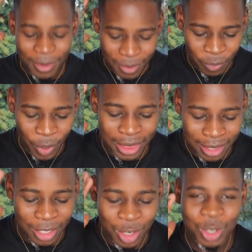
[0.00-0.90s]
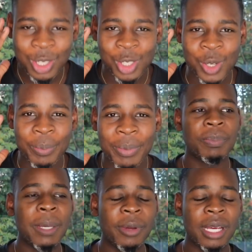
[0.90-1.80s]
with YouTube,
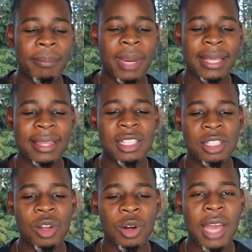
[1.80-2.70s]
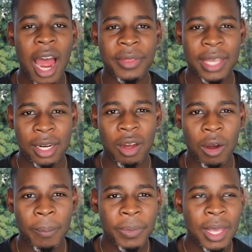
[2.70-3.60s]
people can make things look how they're
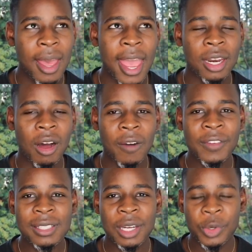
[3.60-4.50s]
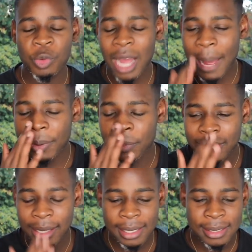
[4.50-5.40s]
not. And obviously, with what happened
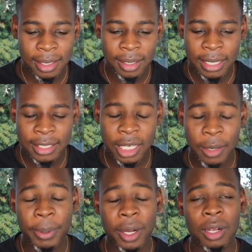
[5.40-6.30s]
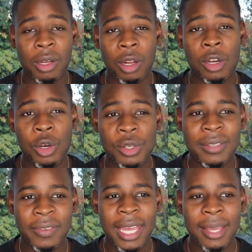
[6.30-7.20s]
with Alyssa, Jake Paul got loads
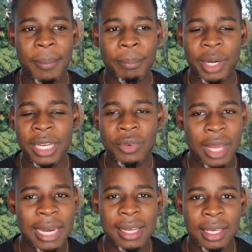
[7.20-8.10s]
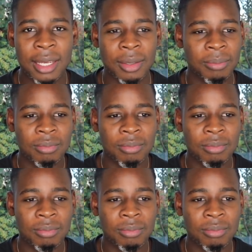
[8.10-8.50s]
of hate. But in reality,